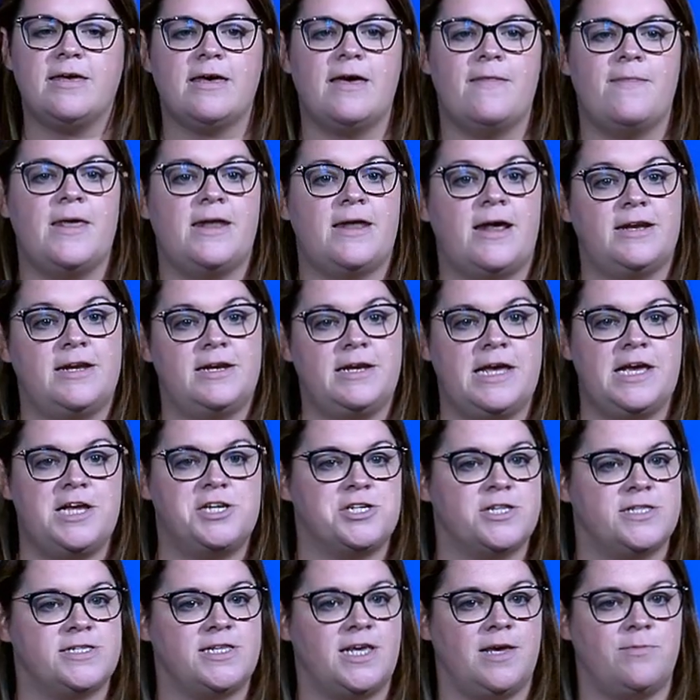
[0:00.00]
and then at an
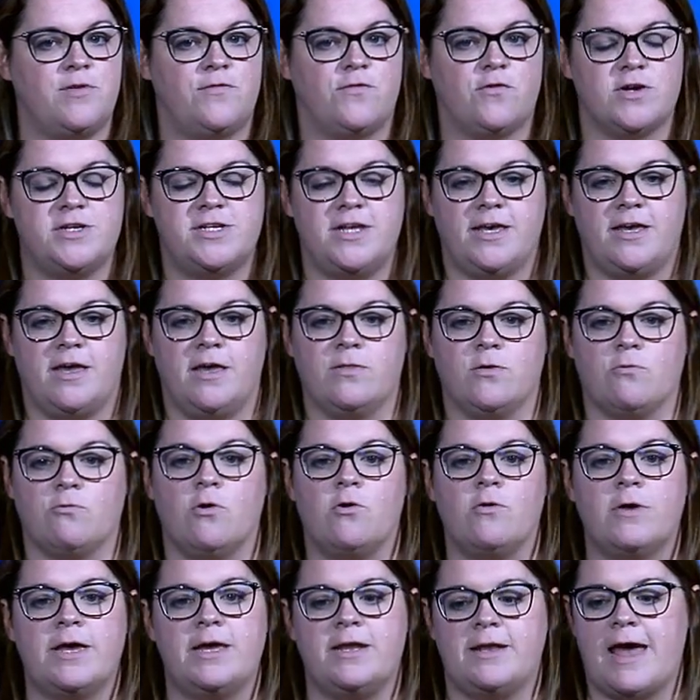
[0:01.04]
agency before taking the
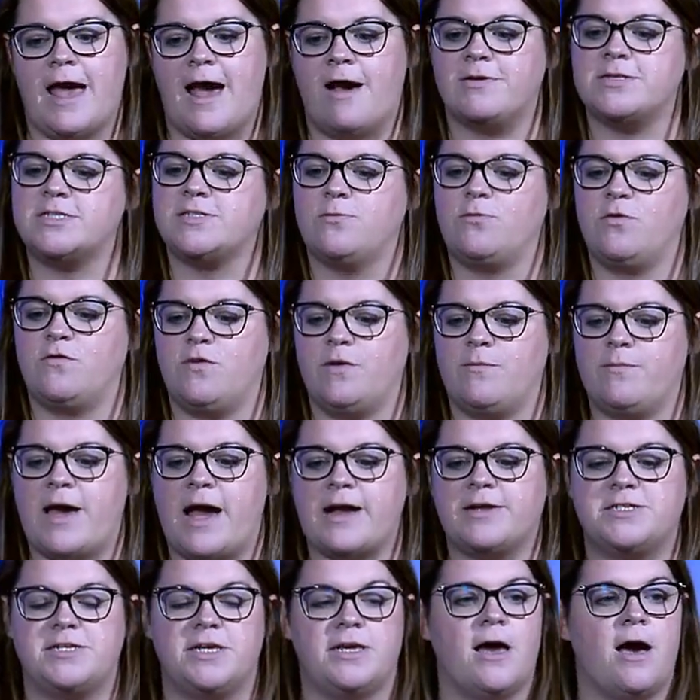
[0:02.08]
role in-house and moving
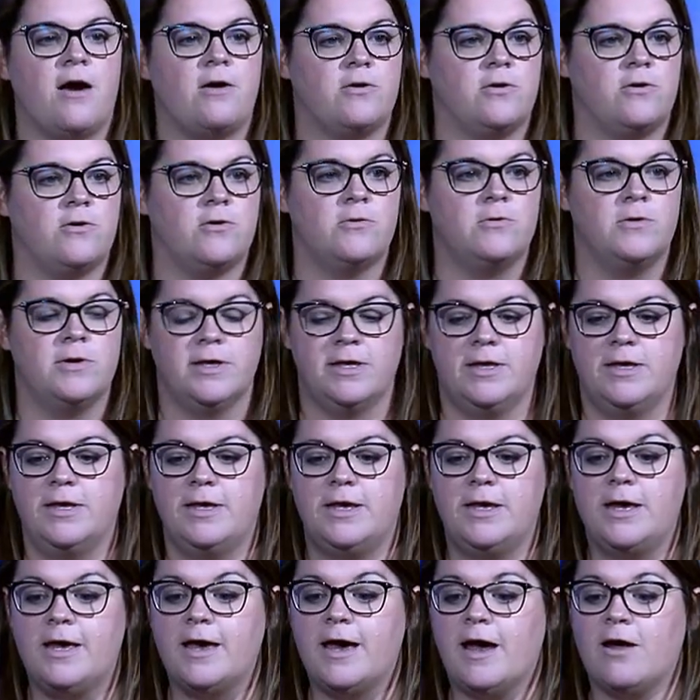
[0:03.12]
back to Yahoo.
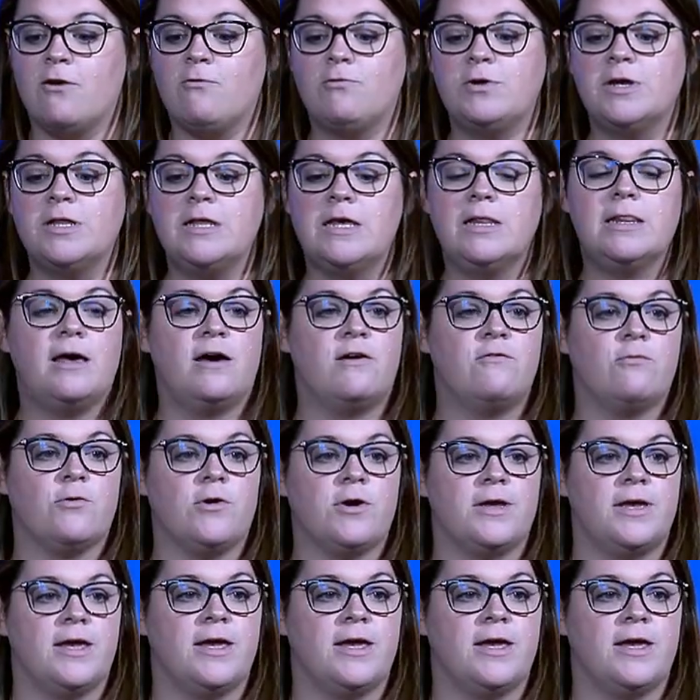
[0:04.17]
I really love working